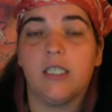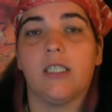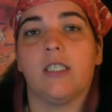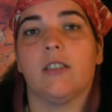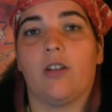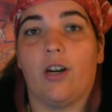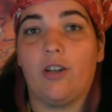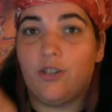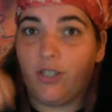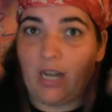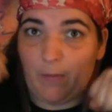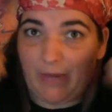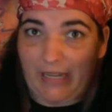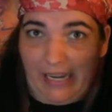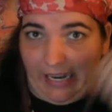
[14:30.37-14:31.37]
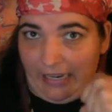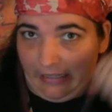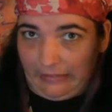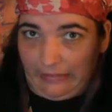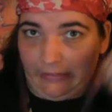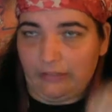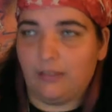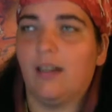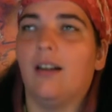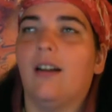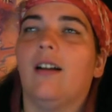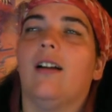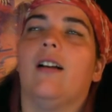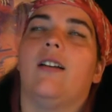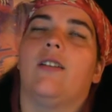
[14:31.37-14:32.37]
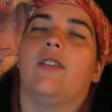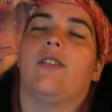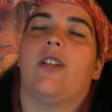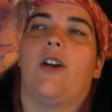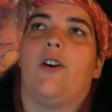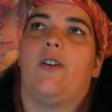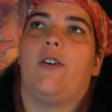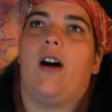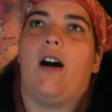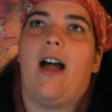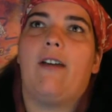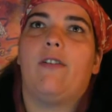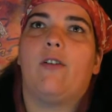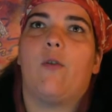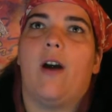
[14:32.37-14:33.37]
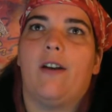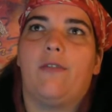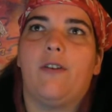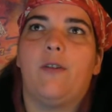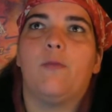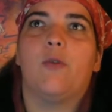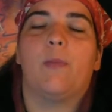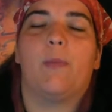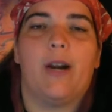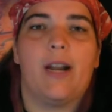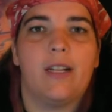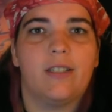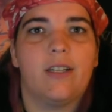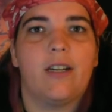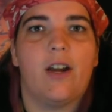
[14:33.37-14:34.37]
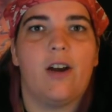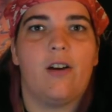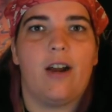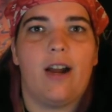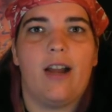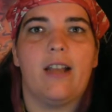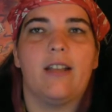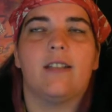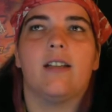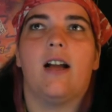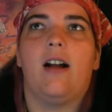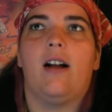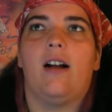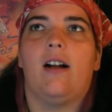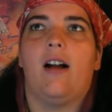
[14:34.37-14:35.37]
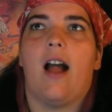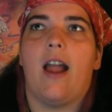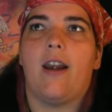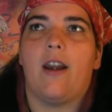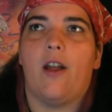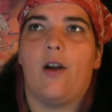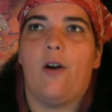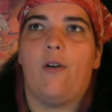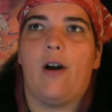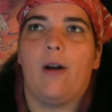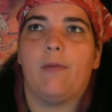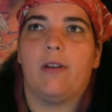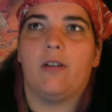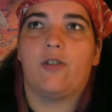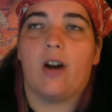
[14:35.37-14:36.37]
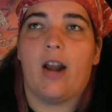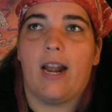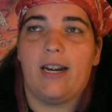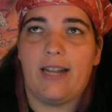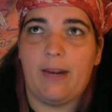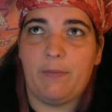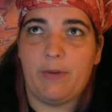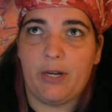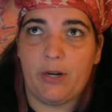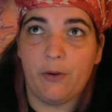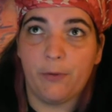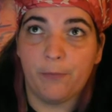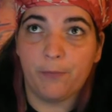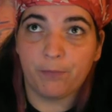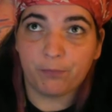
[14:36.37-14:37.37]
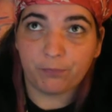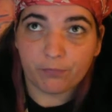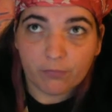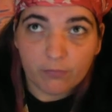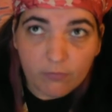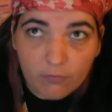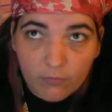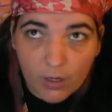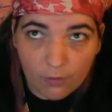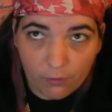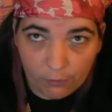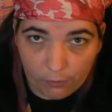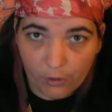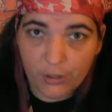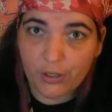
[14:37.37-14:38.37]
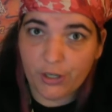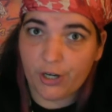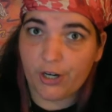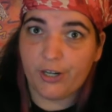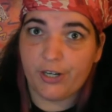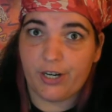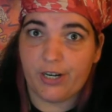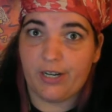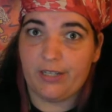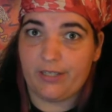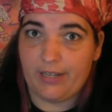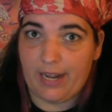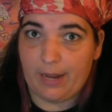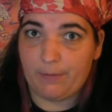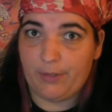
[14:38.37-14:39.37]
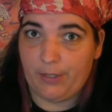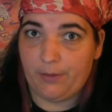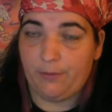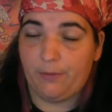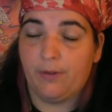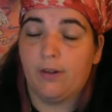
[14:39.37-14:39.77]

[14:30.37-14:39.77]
Crunch time again. So I'll have quite a few more prints to go, guys. I know I'm going to try to debut for sure Uranus and Neptune.